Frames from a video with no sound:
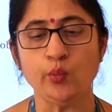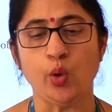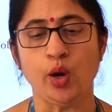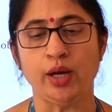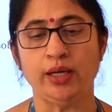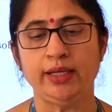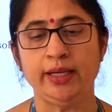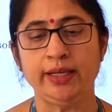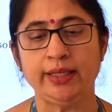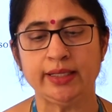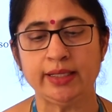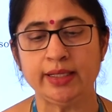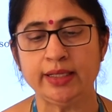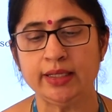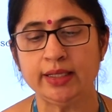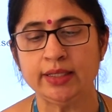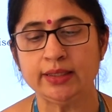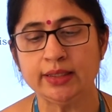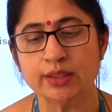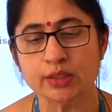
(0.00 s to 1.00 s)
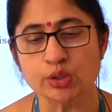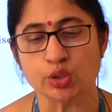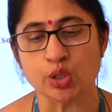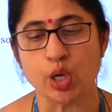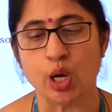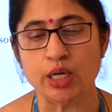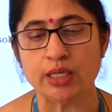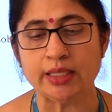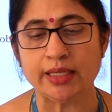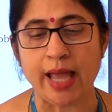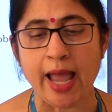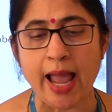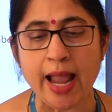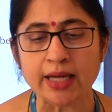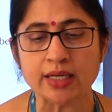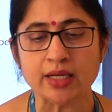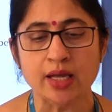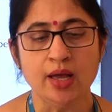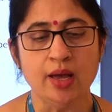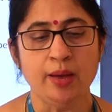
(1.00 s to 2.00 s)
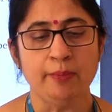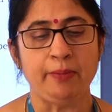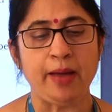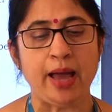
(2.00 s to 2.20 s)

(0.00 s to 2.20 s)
violated the Salt Act,